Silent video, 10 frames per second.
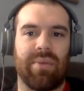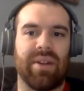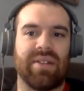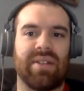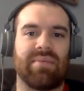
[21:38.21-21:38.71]
but
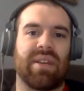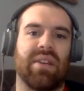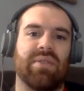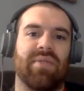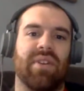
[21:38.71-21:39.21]
it seems like
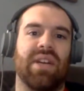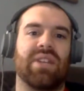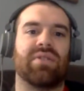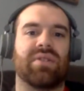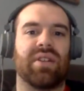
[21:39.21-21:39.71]
he was very
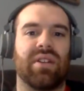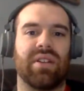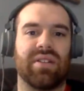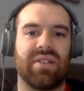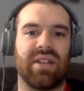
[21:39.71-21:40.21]
interested in
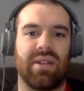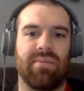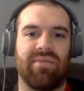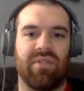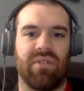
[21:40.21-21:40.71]
this
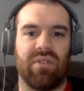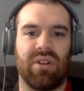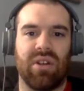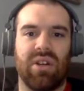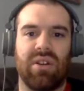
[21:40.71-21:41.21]
team for
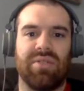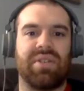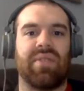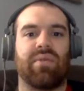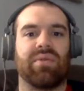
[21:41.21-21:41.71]

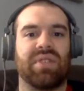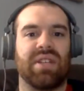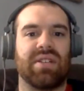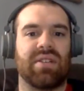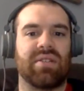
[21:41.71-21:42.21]
several
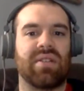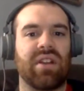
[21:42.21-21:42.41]
seasons.